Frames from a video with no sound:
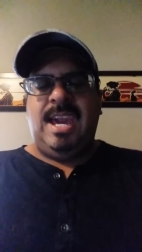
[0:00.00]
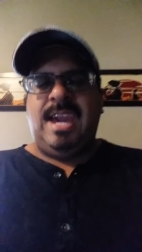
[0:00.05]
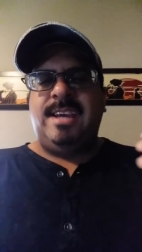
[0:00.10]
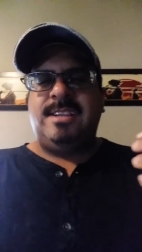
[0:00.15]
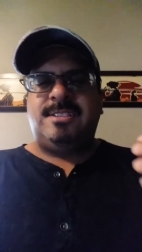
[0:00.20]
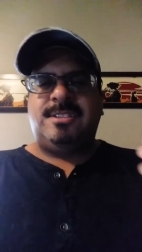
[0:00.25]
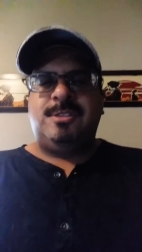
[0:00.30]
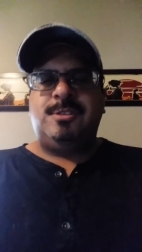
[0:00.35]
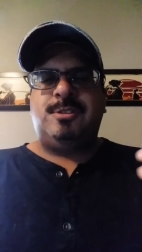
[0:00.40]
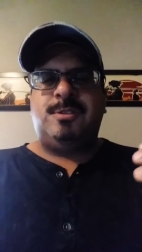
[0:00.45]

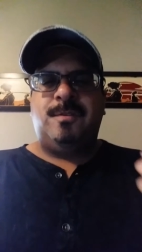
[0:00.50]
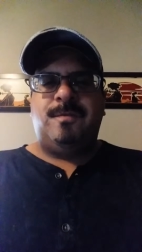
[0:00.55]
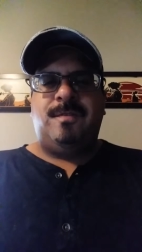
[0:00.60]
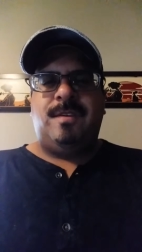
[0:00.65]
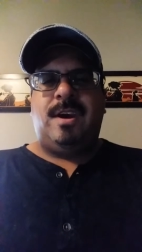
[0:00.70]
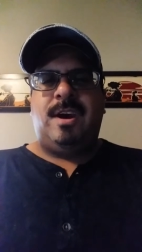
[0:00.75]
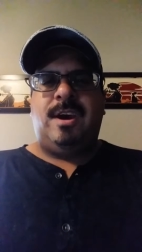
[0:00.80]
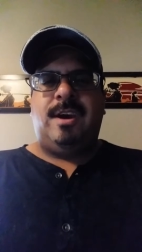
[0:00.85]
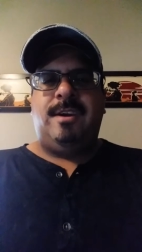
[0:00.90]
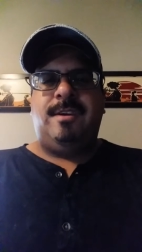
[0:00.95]
has to
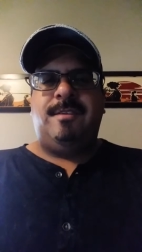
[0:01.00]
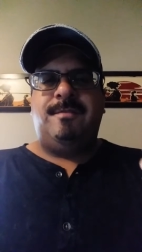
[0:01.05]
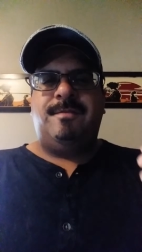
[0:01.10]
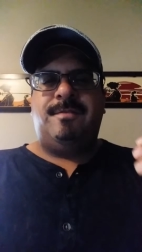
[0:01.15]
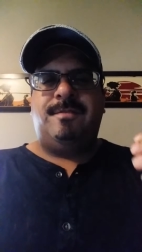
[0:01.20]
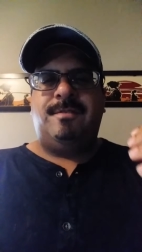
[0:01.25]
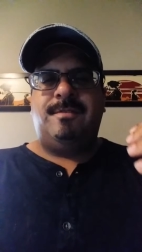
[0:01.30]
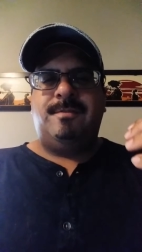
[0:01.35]
survive